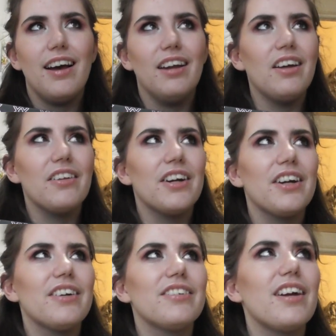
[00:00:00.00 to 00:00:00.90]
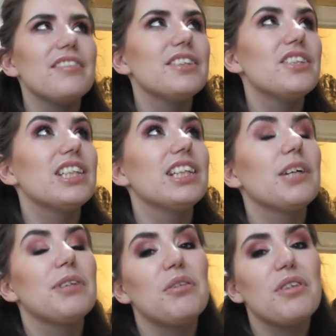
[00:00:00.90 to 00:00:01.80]
Another Revolution
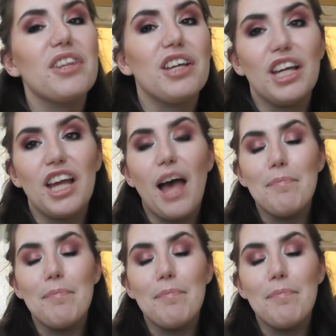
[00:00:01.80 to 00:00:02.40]
coming out with a